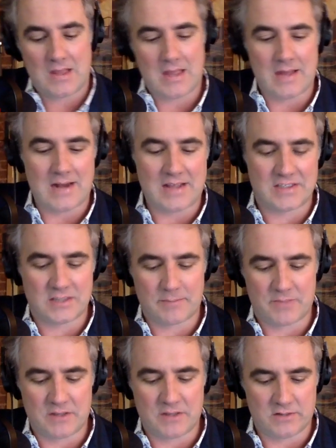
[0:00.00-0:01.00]
And that's
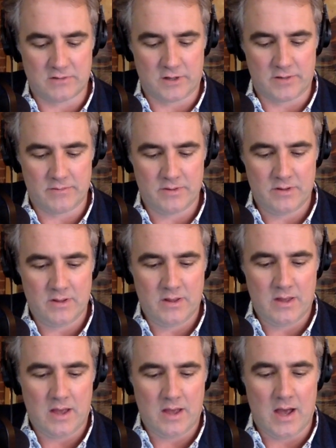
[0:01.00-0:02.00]
something to learn.
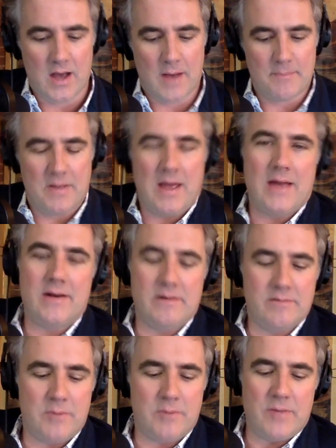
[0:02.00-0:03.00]
Um, and
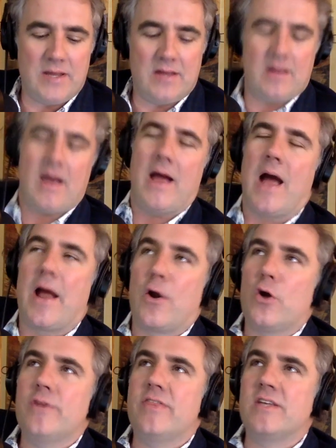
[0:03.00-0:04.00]
when we, I
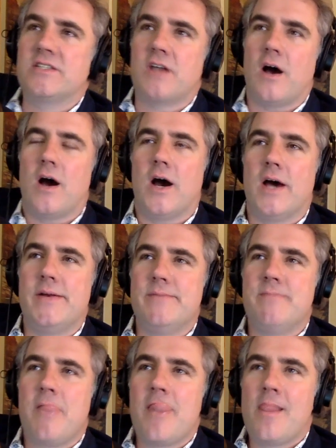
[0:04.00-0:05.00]
heard this
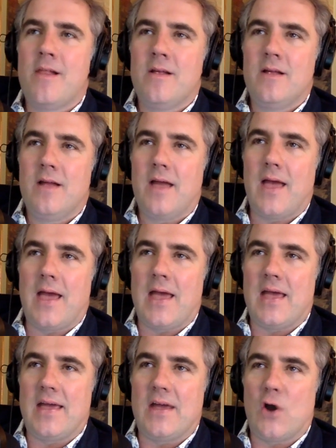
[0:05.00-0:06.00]
on
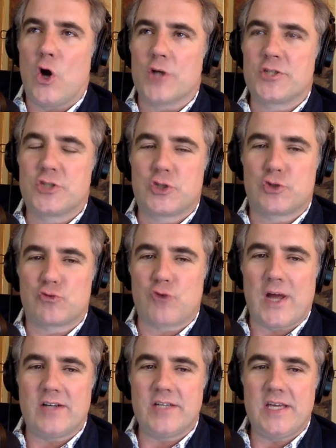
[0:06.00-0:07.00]
a
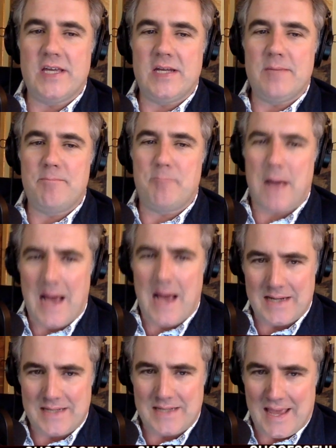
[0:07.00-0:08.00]
Australian
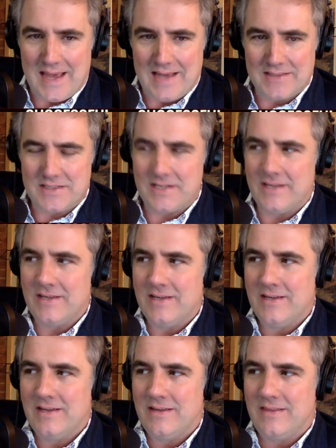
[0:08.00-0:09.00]
podcast
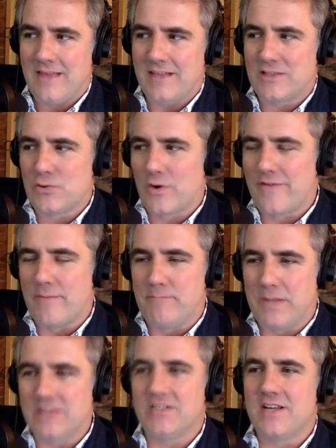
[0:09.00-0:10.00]
that's sort of a
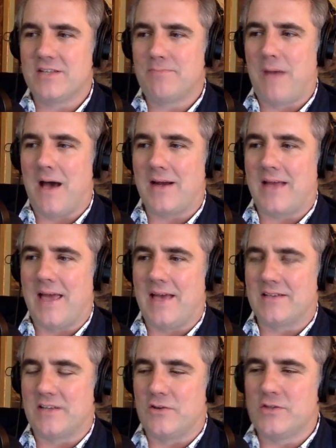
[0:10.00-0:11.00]
business
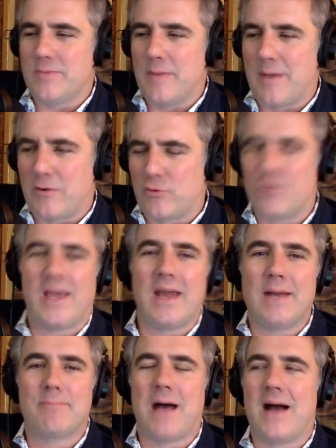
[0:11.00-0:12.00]
podcast. It used to be about
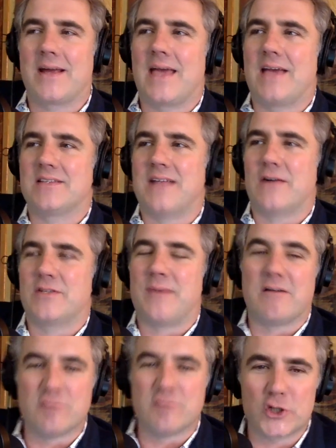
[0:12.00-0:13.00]
creating podcasts. Now it's
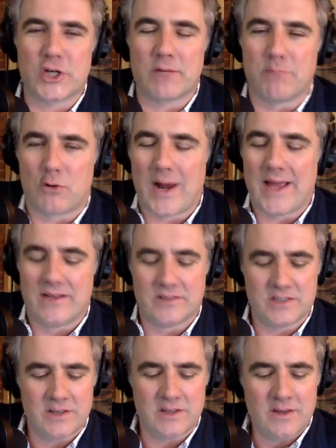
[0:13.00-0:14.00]
about launching brands.